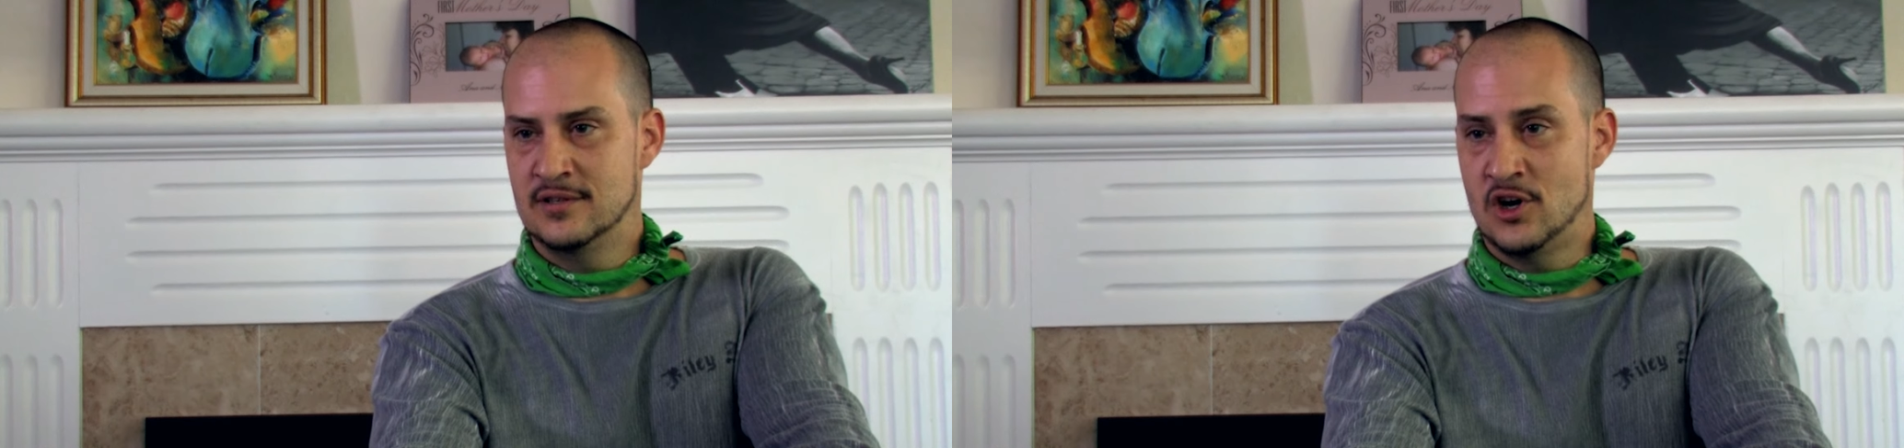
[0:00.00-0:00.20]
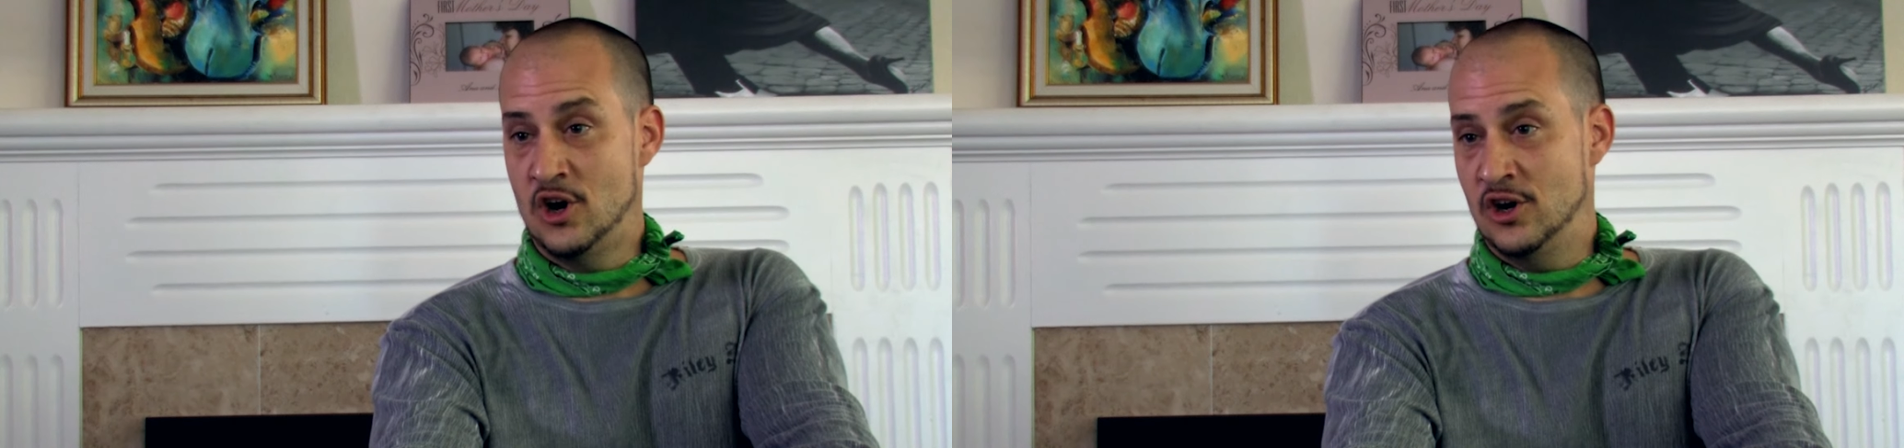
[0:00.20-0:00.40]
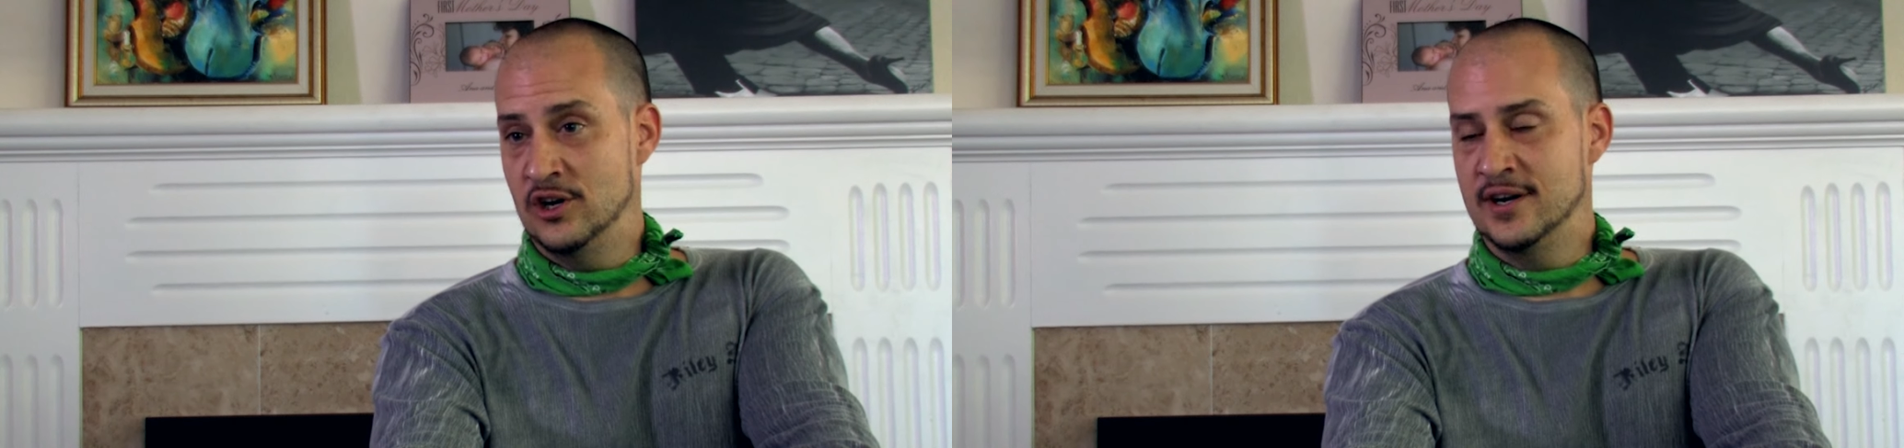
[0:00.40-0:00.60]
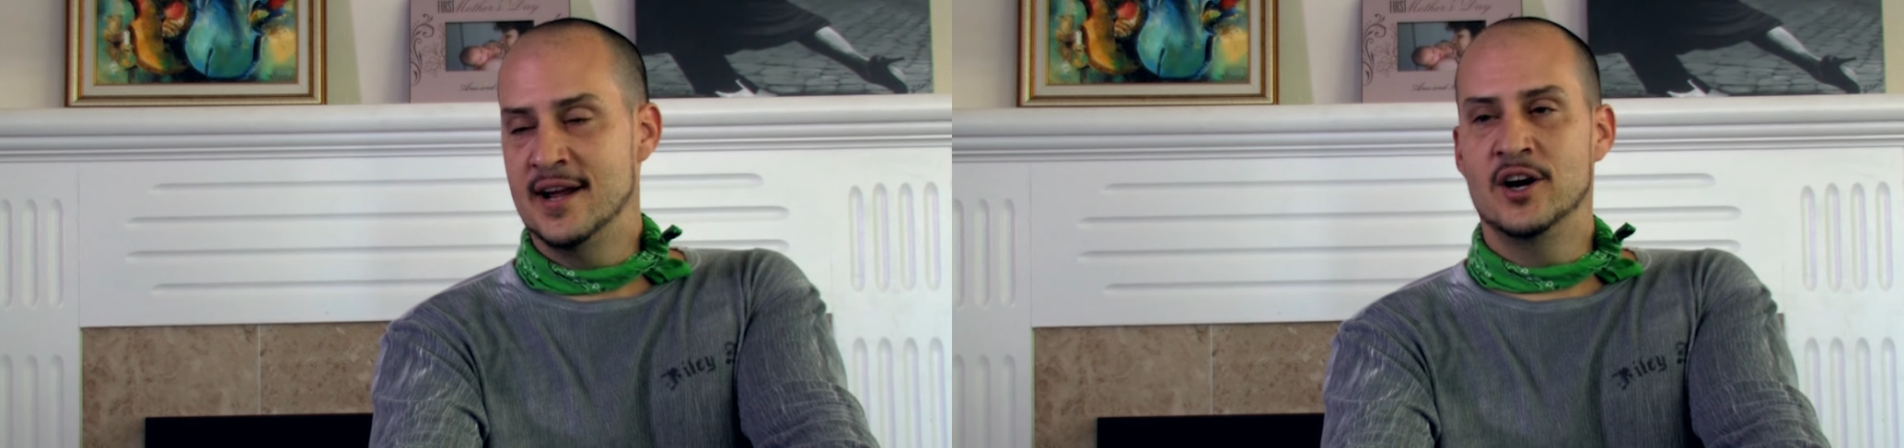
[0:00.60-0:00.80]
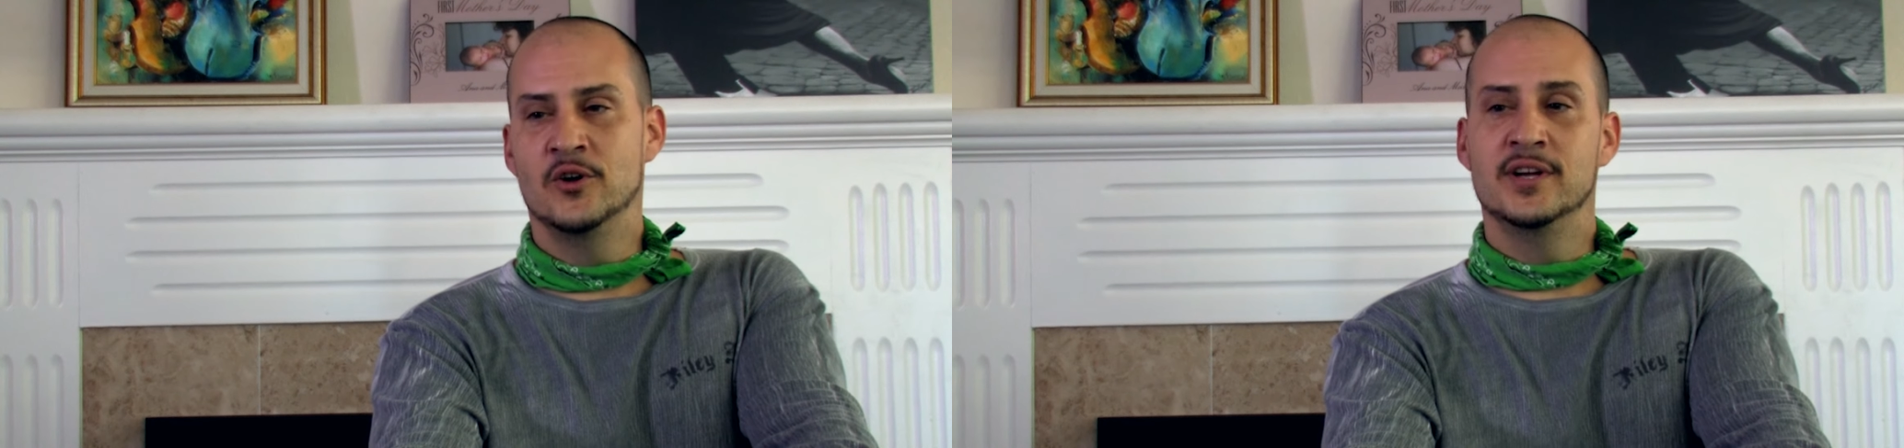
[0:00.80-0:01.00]
are
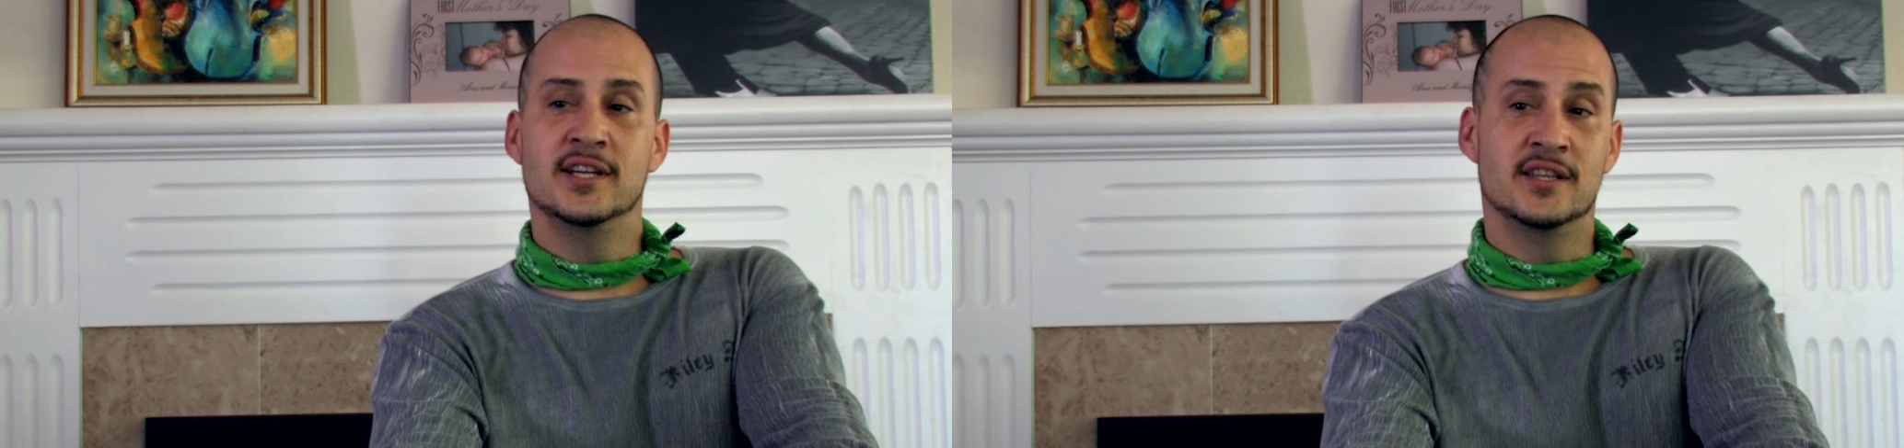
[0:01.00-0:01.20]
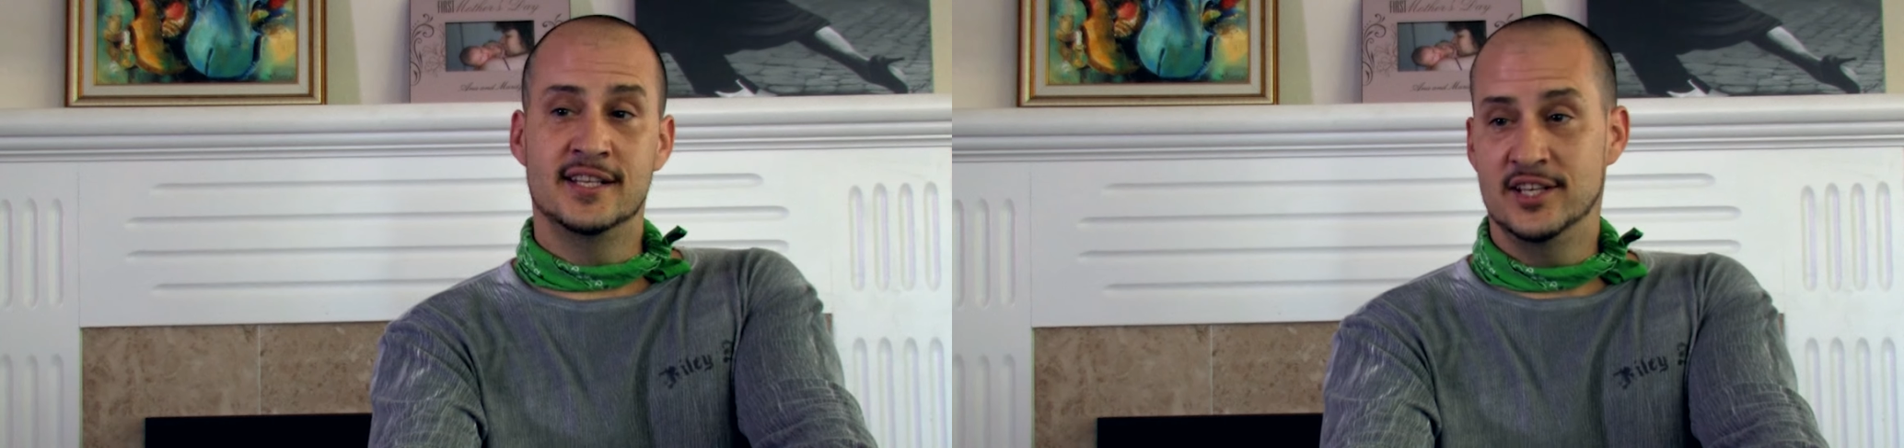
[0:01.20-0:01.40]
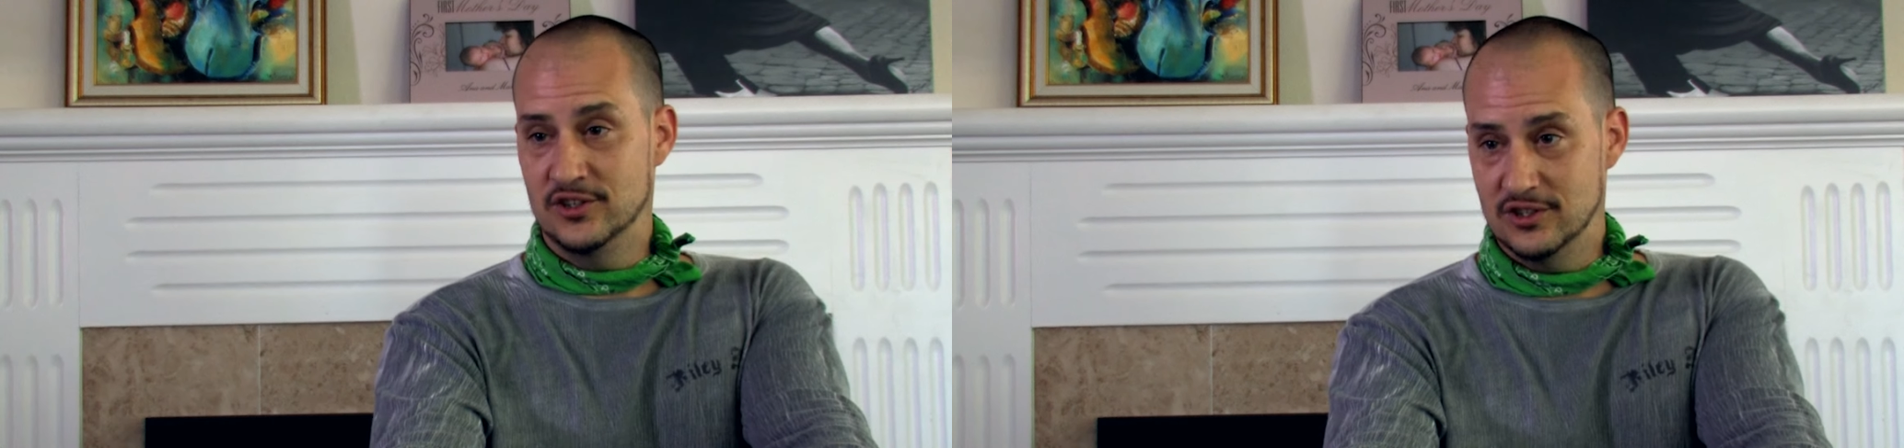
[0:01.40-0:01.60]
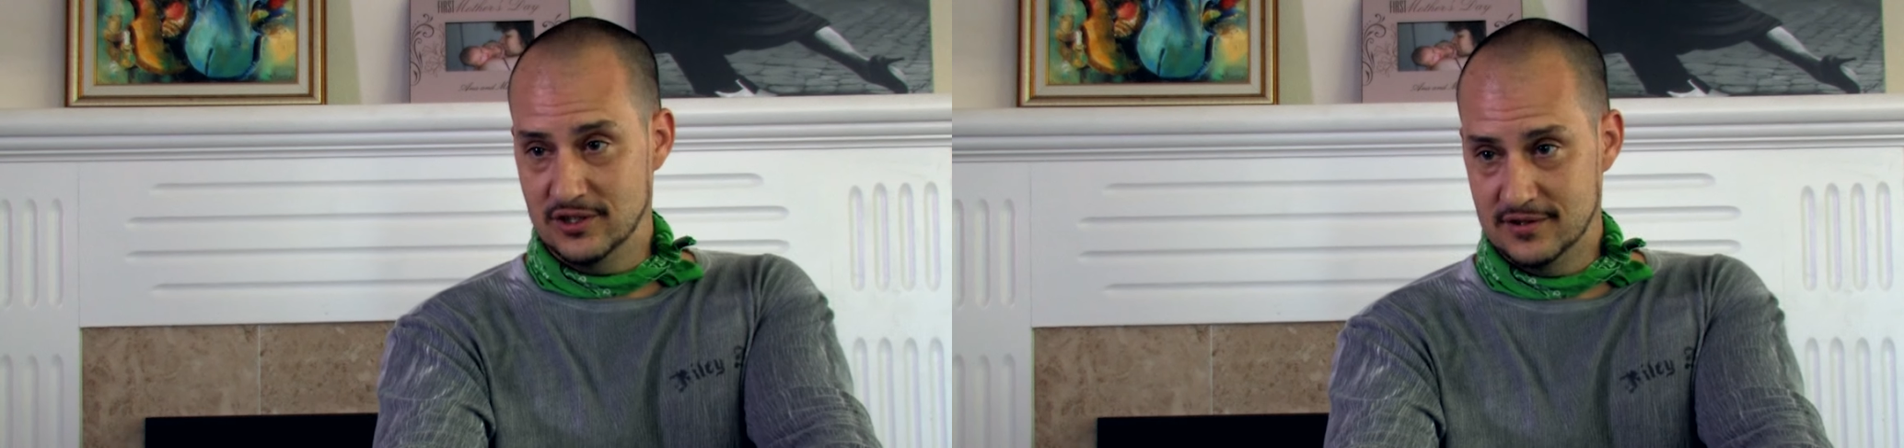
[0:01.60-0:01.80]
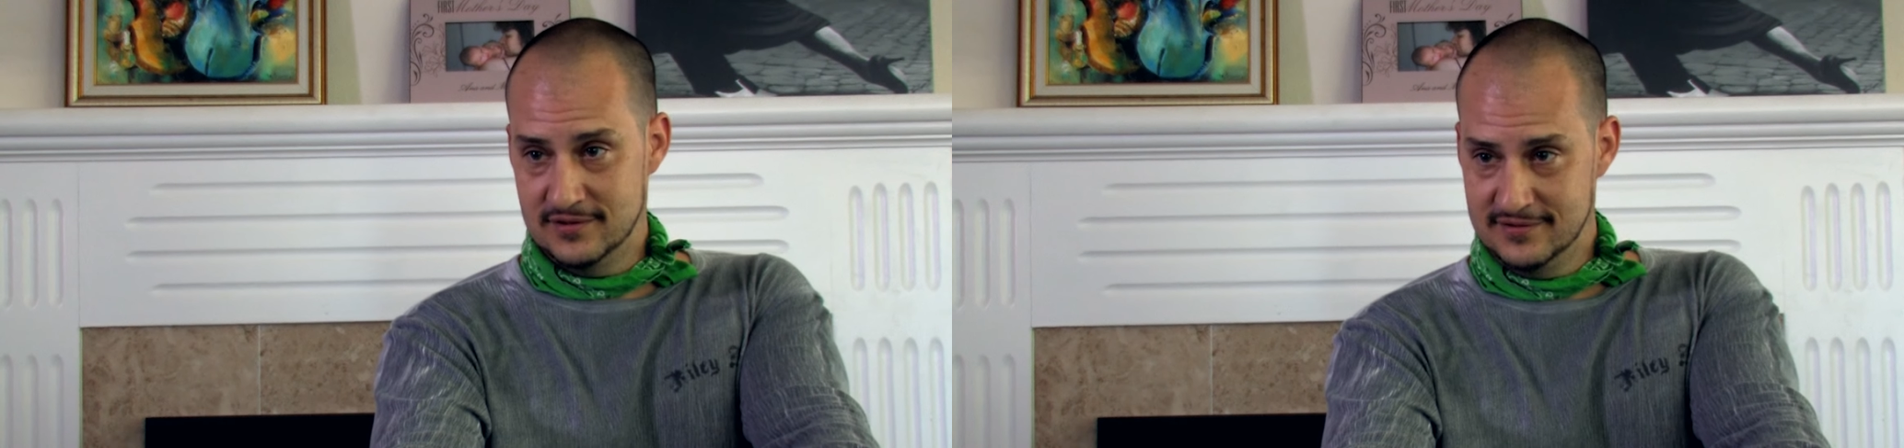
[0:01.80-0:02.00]
now illegal